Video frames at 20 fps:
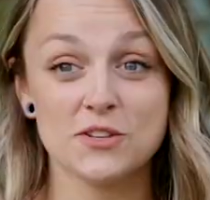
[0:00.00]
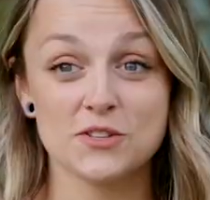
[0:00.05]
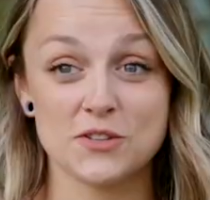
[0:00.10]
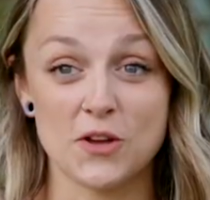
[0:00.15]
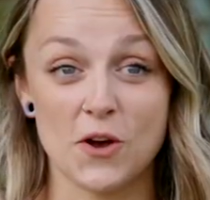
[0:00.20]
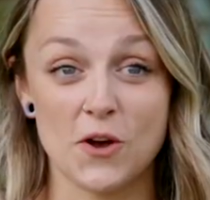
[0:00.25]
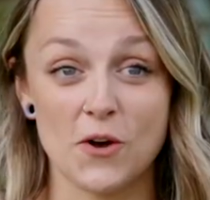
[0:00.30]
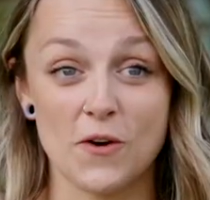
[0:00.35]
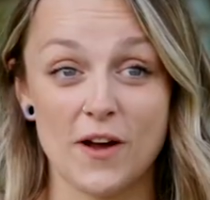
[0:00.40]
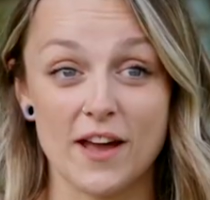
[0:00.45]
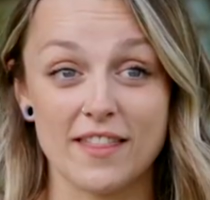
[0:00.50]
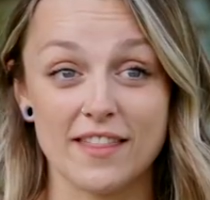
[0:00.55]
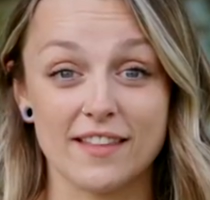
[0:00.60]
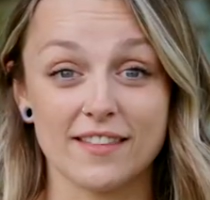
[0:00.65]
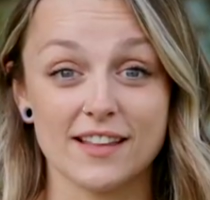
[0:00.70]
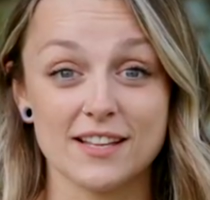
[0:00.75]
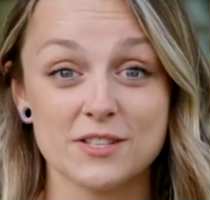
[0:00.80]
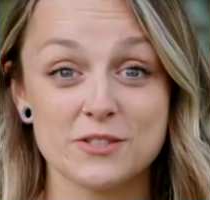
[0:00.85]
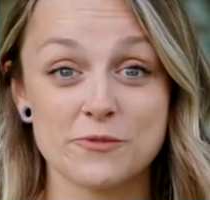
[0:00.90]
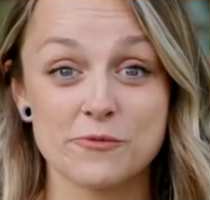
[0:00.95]
So I
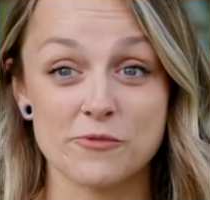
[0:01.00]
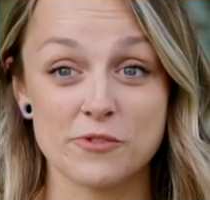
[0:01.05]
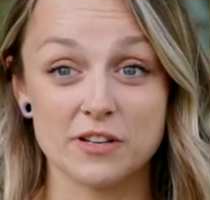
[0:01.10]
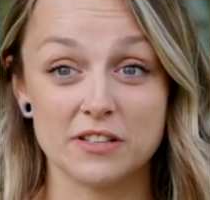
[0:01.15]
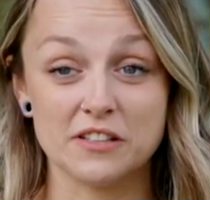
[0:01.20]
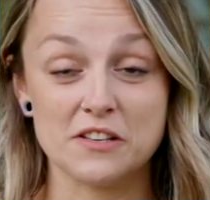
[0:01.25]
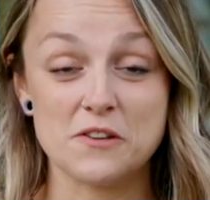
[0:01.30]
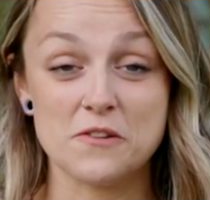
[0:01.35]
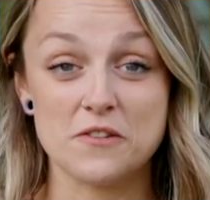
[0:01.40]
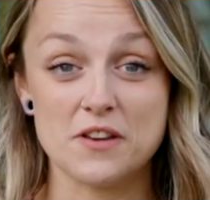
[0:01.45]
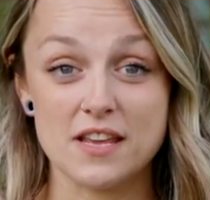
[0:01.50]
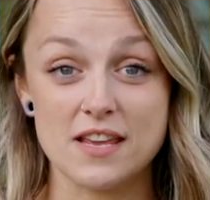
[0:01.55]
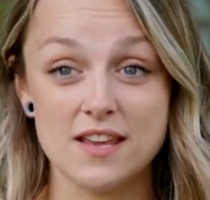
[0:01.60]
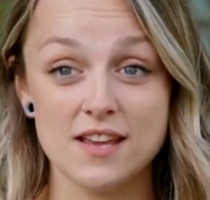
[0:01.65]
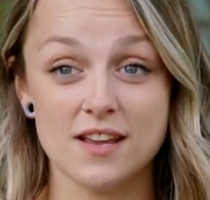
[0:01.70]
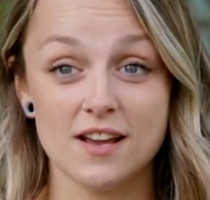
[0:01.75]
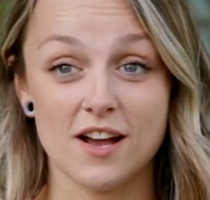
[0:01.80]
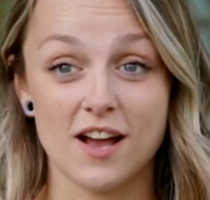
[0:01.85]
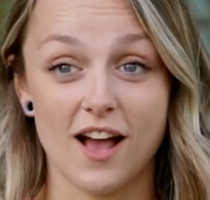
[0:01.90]
think that's really unique.